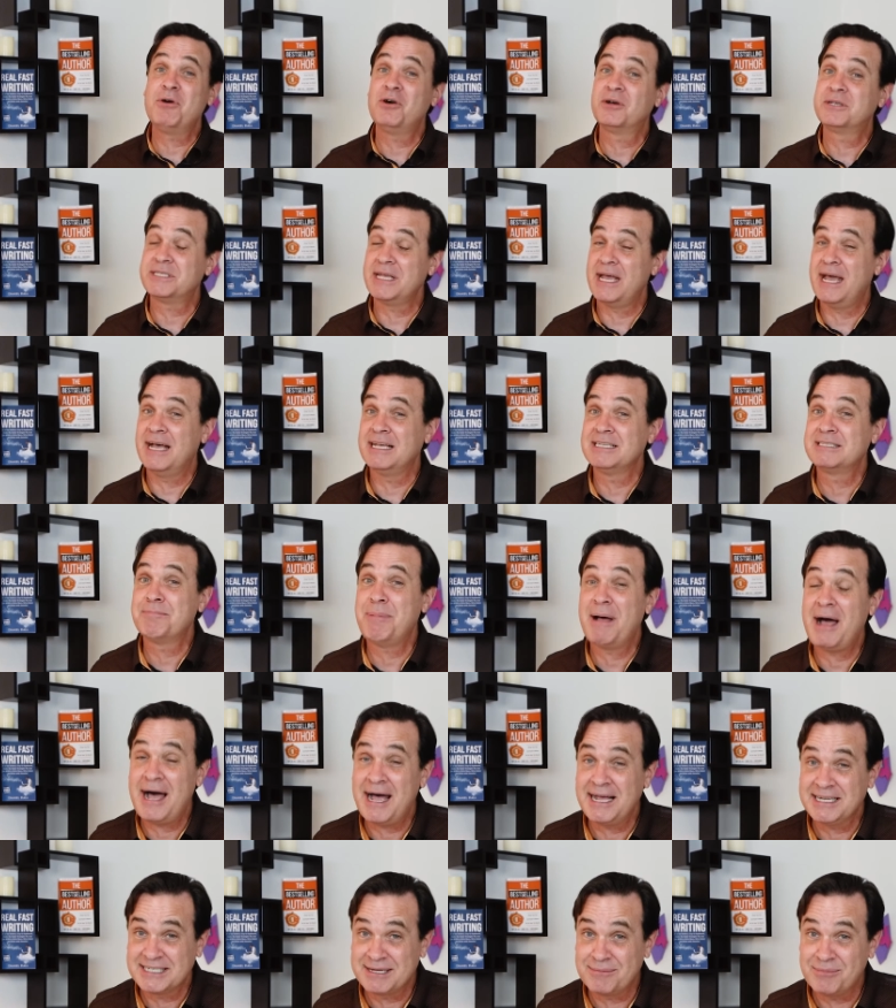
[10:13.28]
books as
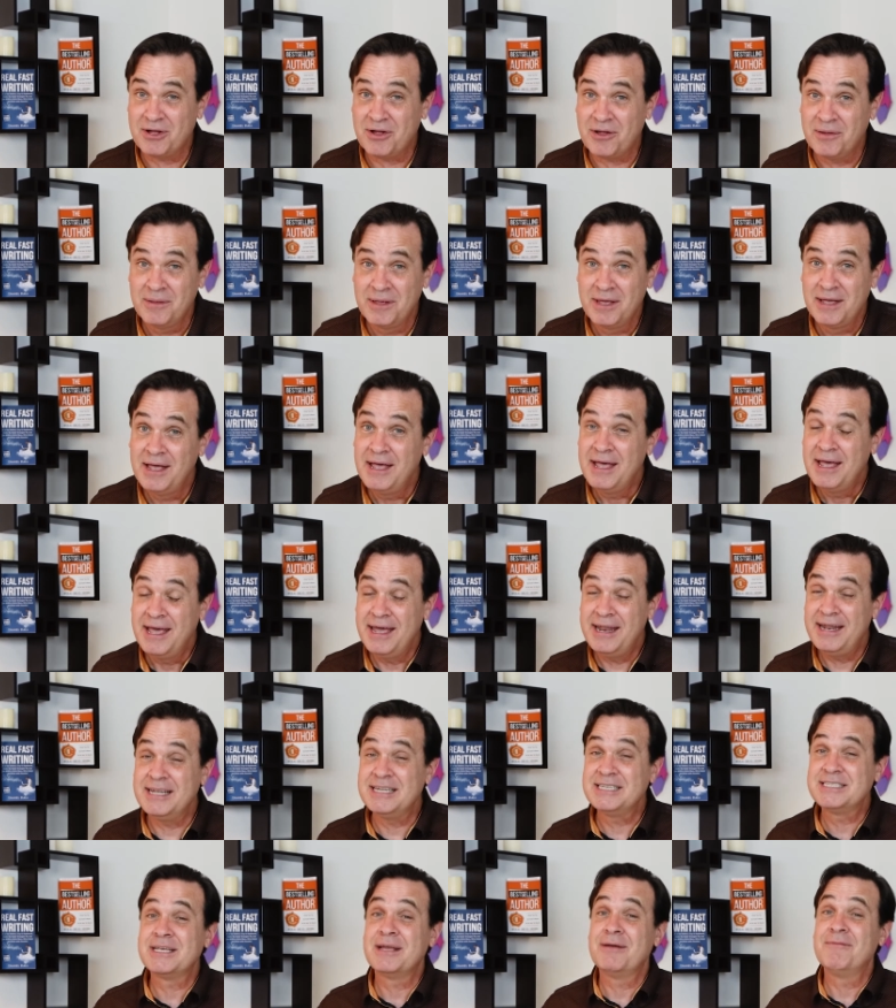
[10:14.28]
possible, it
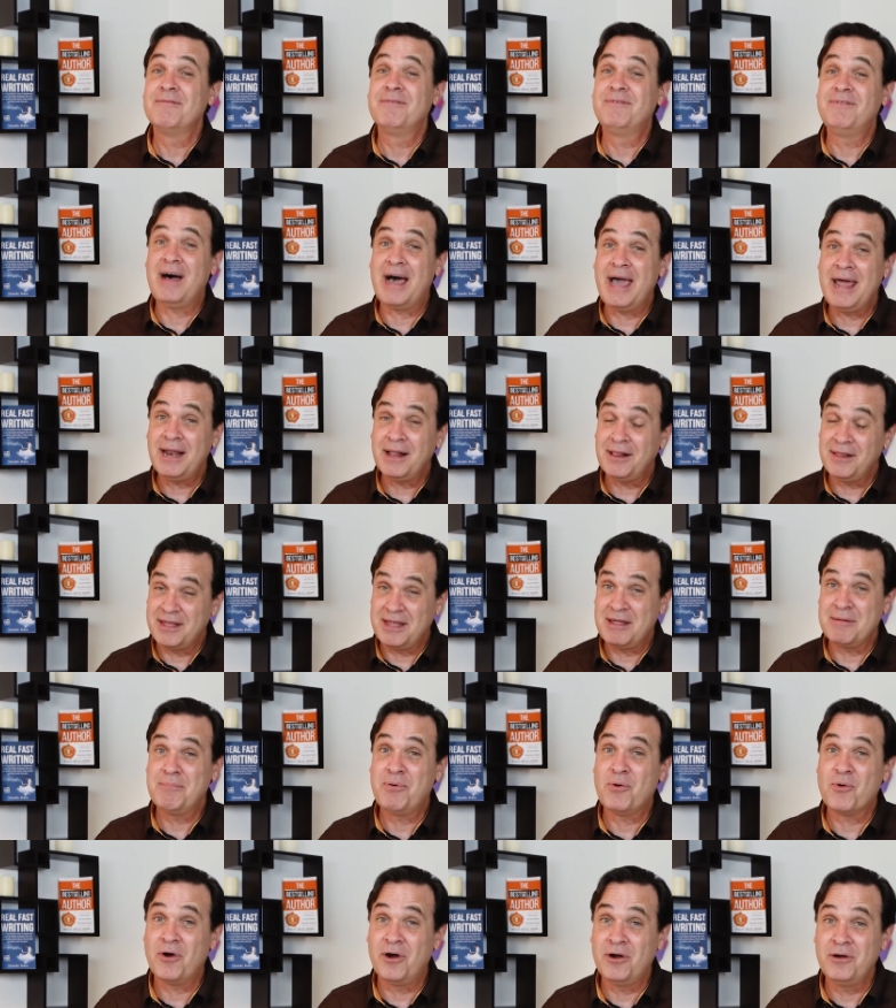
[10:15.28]
is vitally
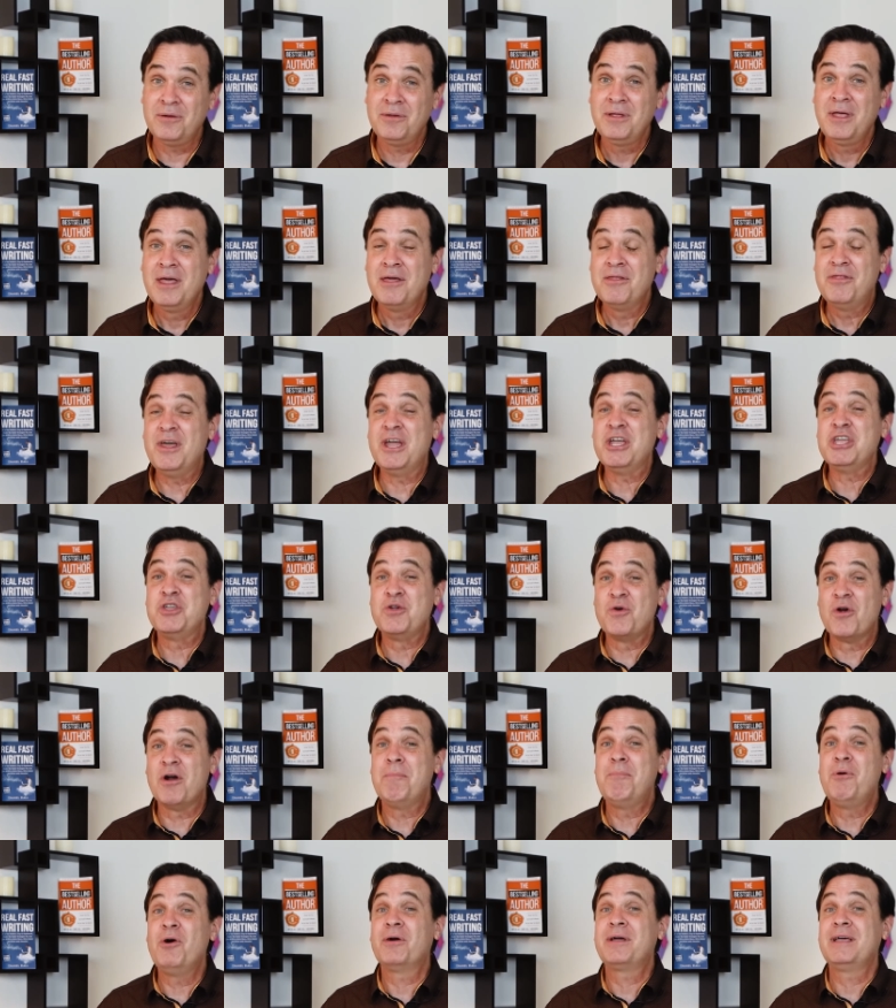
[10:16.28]
important that
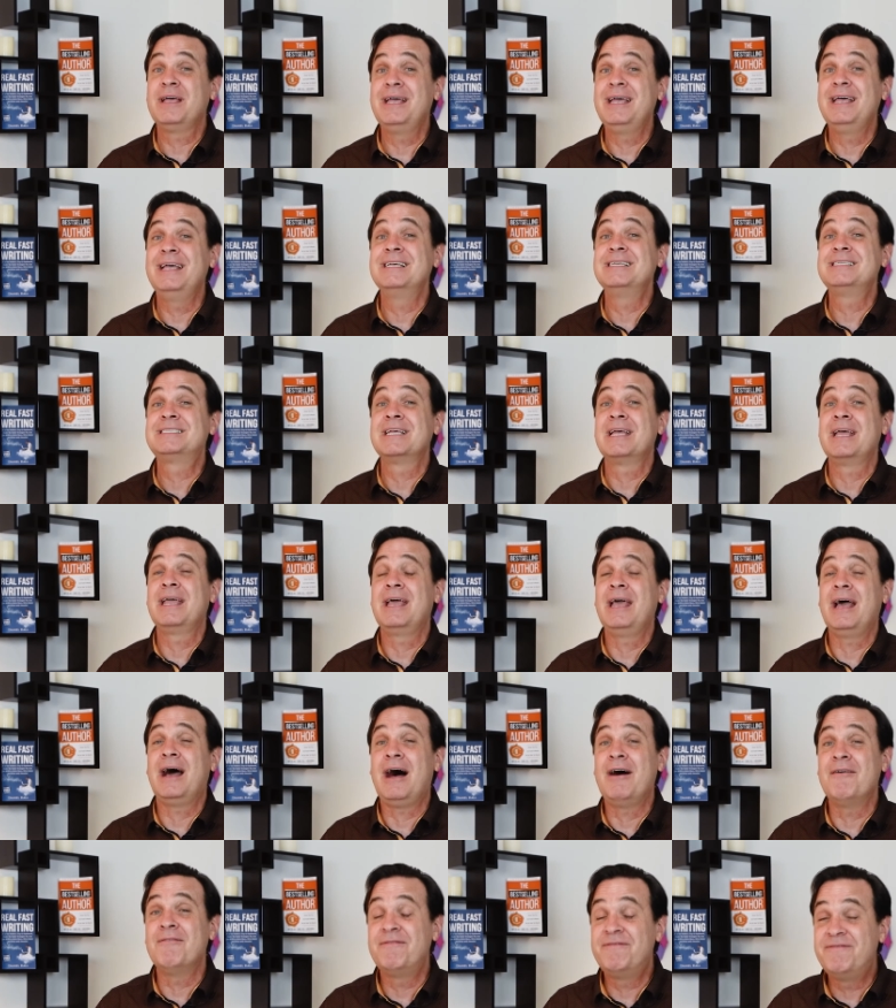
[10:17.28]
your book is
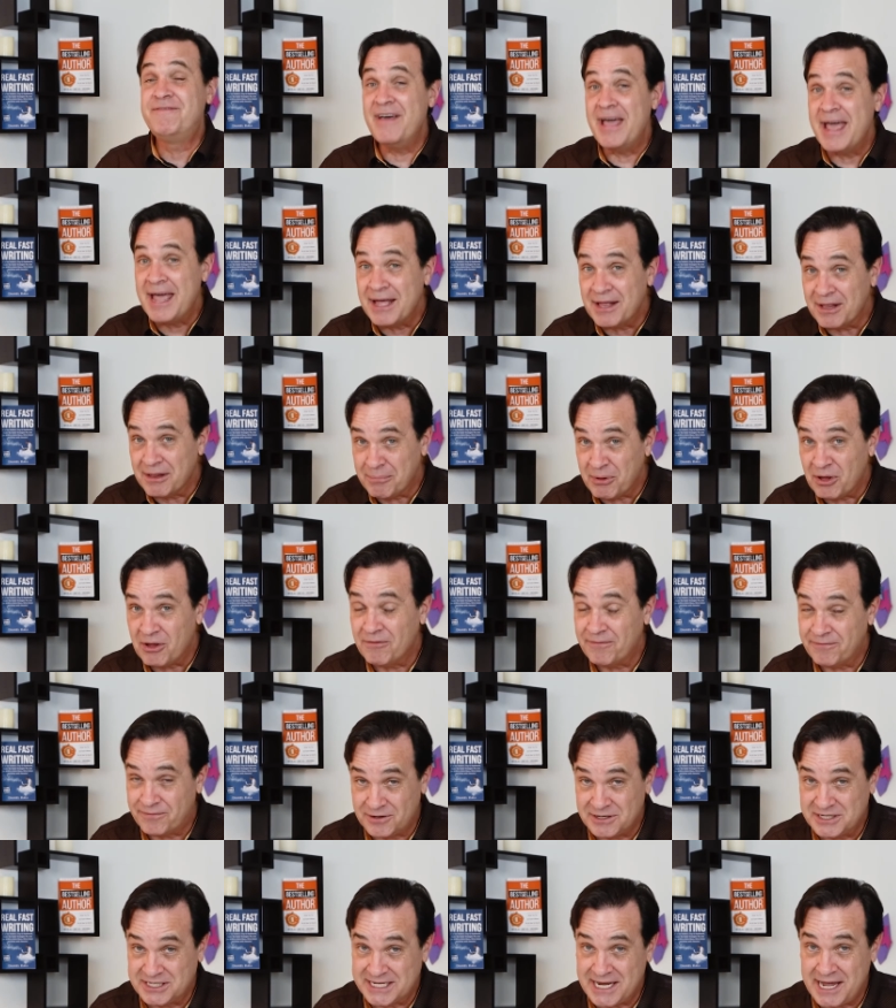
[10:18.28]
available
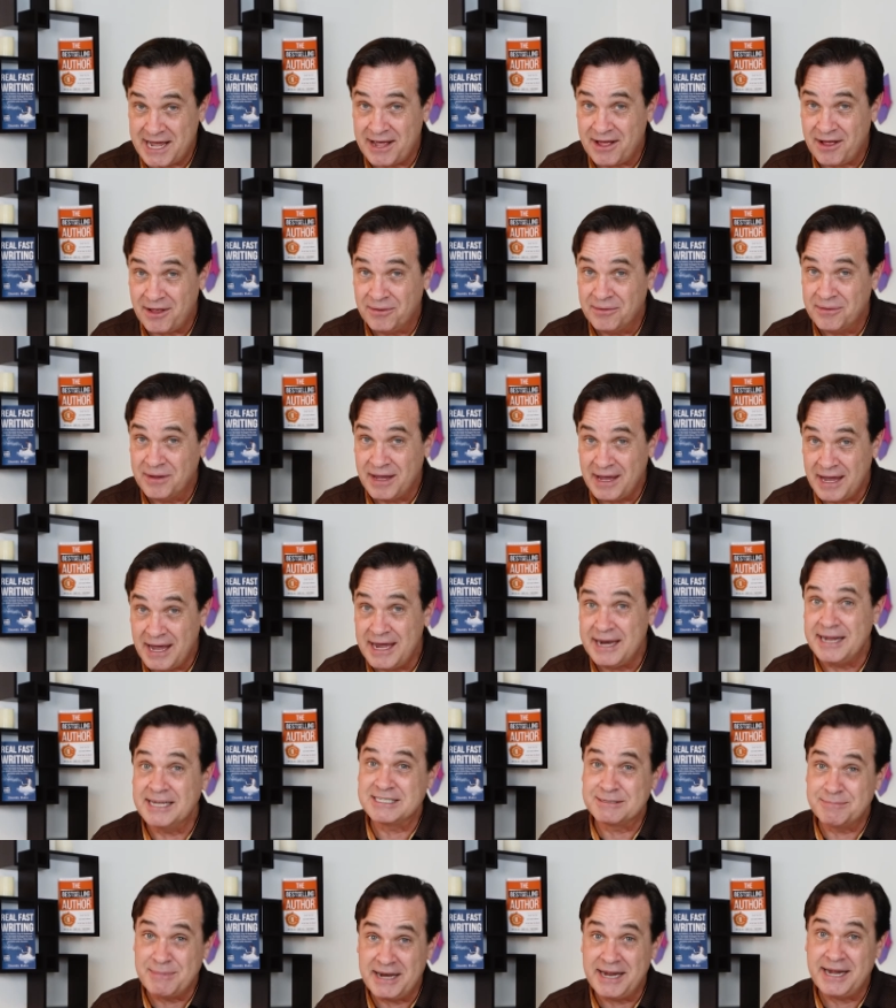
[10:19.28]
for sale in
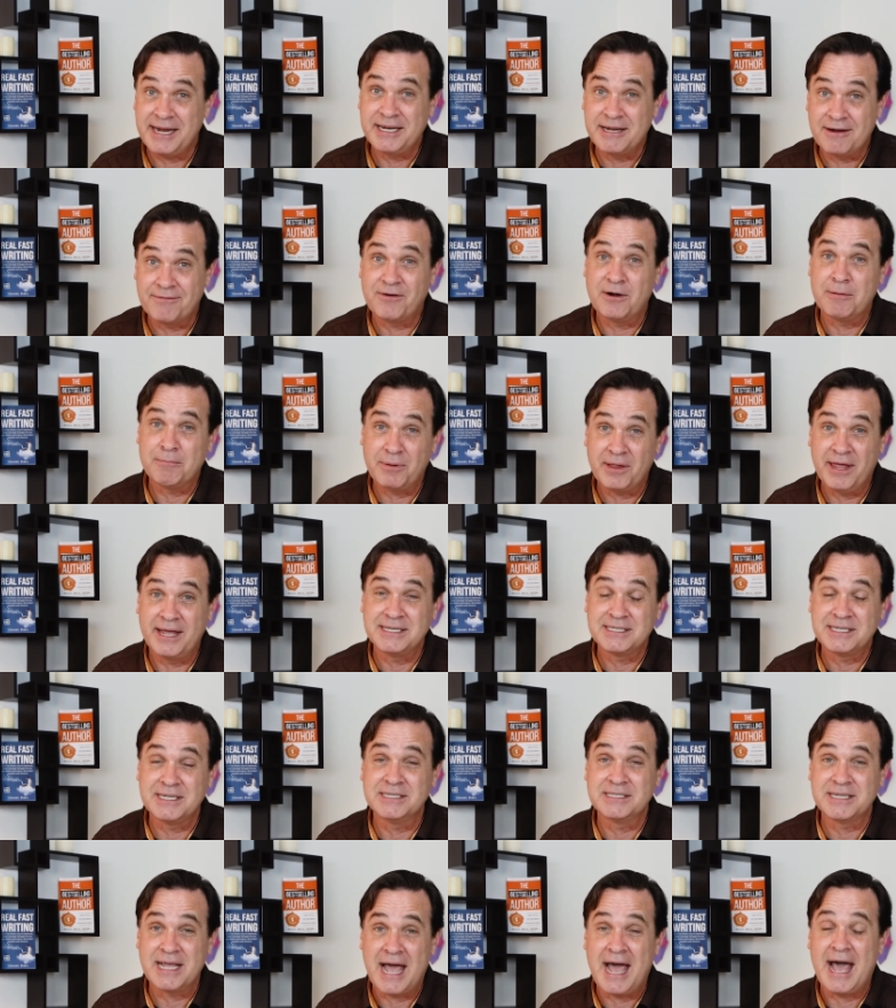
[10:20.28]
as many different
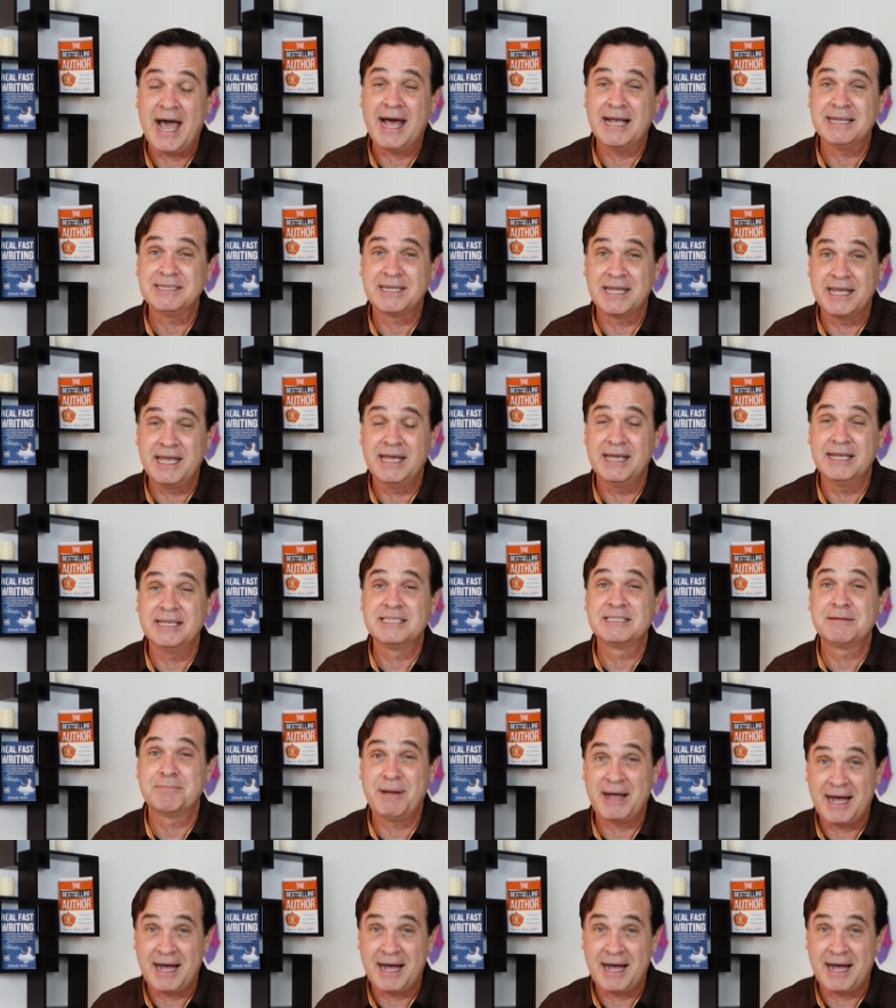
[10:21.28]
places as is